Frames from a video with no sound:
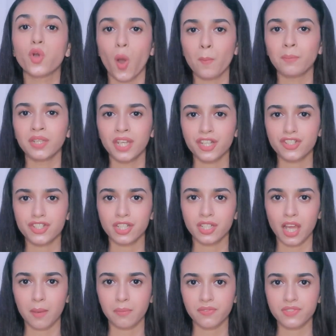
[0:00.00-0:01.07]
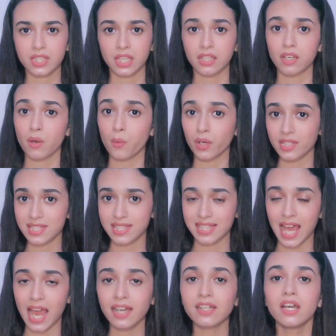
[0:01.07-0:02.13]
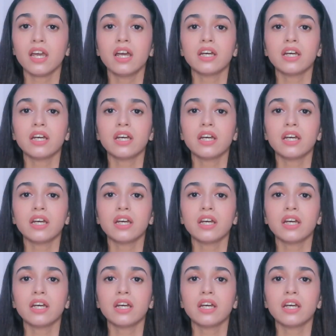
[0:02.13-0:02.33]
combination type of skin now what is that